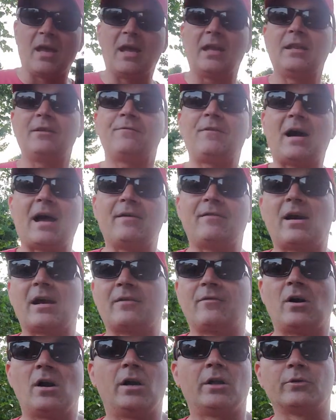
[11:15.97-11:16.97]
85 out
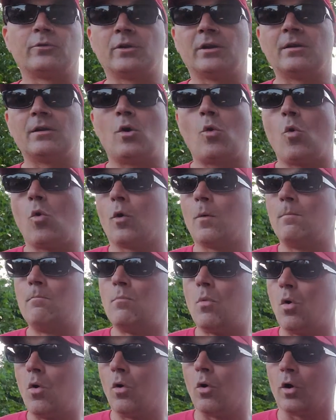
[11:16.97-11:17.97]
of 100 or
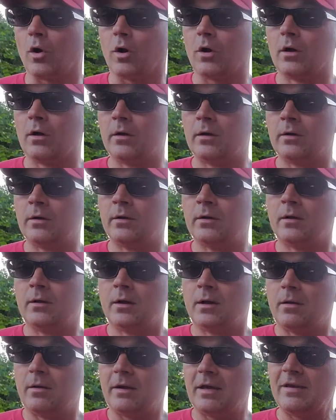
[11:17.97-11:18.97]
more.
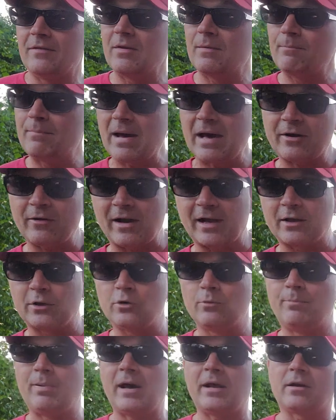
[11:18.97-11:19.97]
Even better, I could
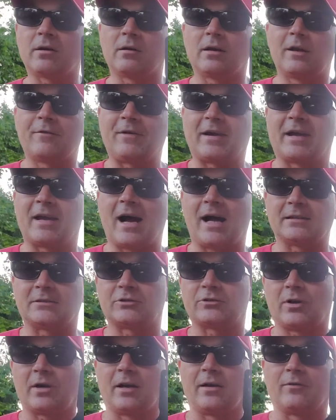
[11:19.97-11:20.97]
do better if I
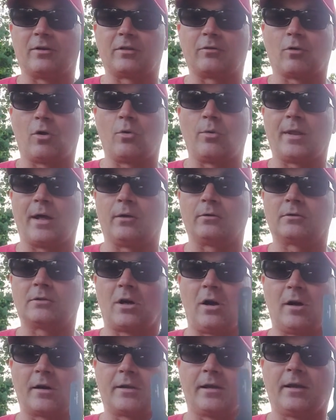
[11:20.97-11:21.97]
concentrate on every throw without
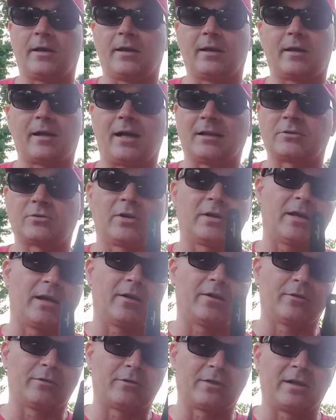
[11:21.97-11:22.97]
talking and concentrating
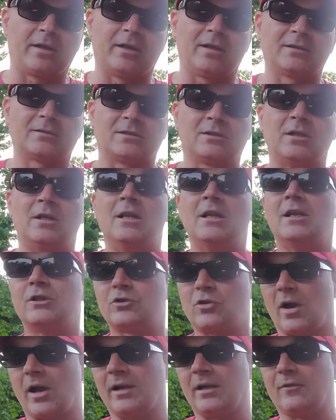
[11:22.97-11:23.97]
on other things and
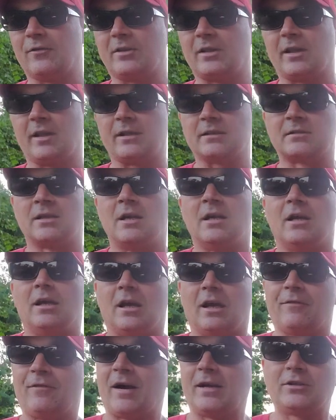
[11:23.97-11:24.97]
trying different things.
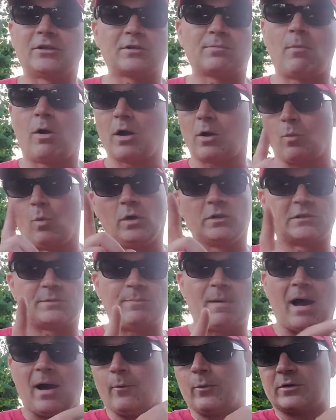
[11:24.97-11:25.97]
If I just mark one
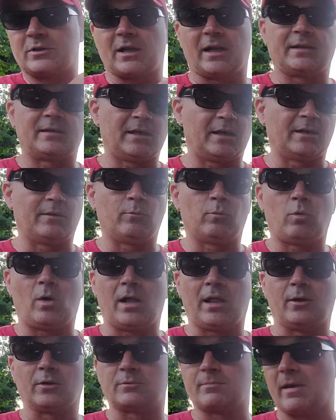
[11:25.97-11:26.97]
spot, which I did
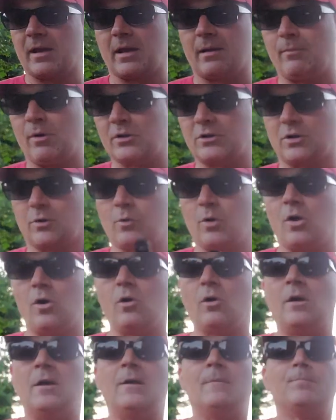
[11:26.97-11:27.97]
while I was making a bunch in a
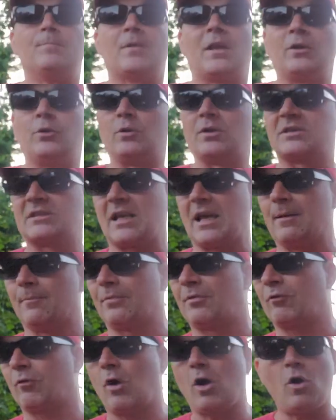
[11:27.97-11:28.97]
row, and do the same
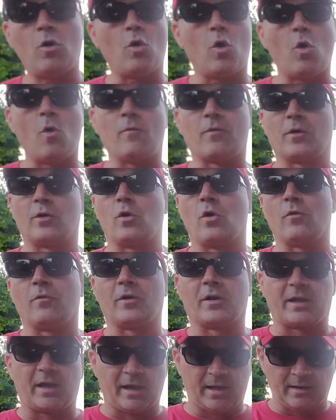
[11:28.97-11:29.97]
throw over and
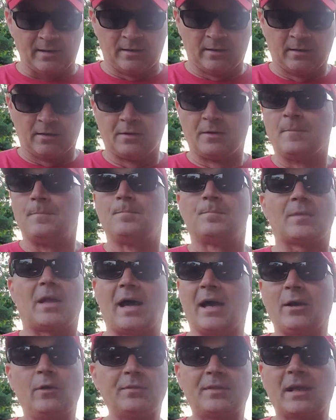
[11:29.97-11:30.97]
over again,
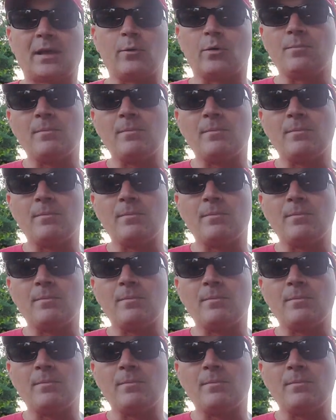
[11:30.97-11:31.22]
I don't think it would